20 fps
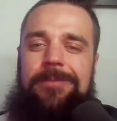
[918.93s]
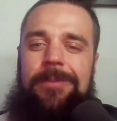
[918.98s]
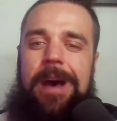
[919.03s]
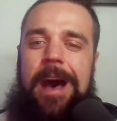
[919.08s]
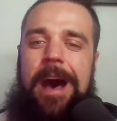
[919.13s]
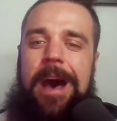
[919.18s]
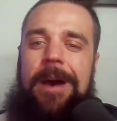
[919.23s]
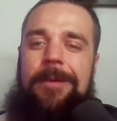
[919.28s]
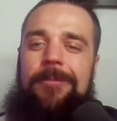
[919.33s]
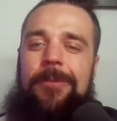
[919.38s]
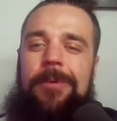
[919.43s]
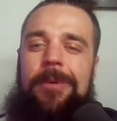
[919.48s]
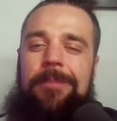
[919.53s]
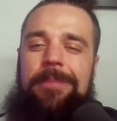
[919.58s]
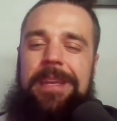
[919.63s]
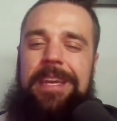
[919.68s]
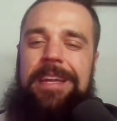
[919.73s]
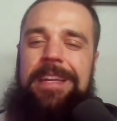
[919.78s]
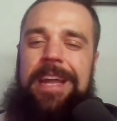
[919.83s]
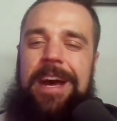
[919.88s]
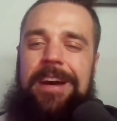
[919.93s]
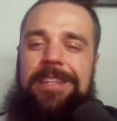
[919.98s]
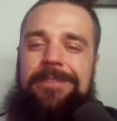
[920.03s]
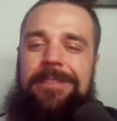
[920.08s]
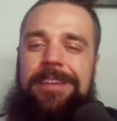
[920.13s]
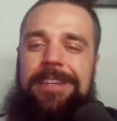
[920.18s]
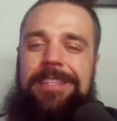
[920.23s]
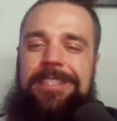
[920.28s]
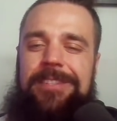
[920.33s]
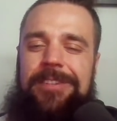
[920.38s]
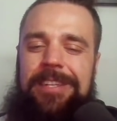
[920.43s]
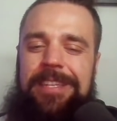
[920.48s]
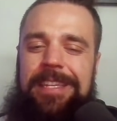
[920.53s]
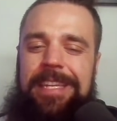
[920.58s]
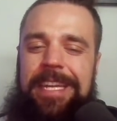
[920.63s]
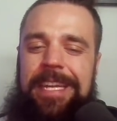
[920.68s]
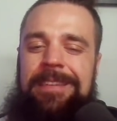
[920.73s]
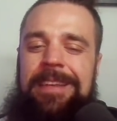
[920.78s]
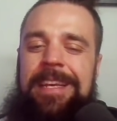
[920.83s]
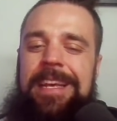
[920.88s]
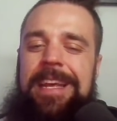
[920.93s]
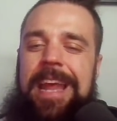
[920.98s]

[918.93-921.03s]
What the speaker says: will be announced very shortly.